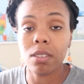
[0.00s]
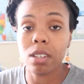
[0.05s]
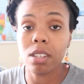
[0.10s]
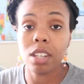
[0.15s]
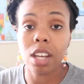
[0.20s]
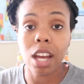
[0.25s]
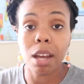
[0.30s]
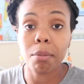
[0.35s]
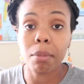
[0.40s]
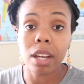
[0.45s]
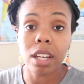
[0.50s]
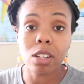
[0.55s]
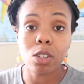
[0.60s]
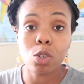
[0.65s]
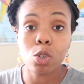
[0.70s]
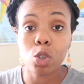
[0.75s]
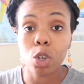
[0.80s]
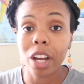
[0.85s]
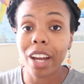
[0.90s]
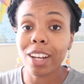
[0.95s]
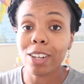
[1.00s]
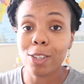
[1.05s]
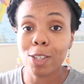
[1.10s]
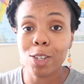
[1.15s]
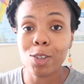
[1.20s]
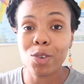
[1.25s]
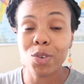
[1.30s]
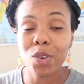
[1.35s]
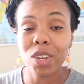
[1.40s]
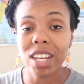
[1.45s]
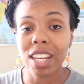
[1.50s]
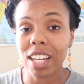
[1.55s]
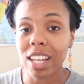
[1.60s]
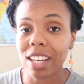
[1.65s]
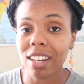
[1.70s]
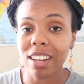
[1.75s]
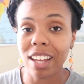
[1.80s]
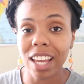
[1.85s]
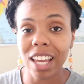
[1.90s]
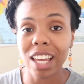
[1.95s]
the time I try to
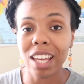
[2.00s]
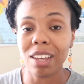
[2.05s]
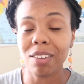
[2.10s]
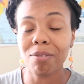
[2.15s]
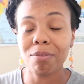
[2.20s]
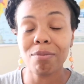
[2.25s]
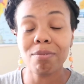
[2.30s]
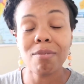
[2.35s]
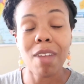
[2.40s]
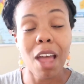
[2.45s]
eat a